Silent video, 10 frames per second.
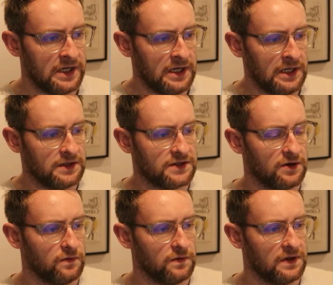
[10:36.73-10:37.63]

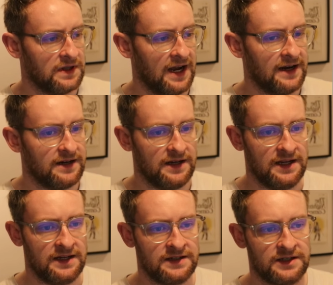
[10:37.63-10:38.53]
So that
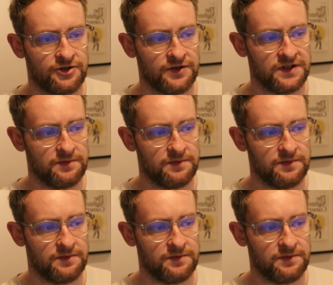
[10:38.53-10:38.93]
is just some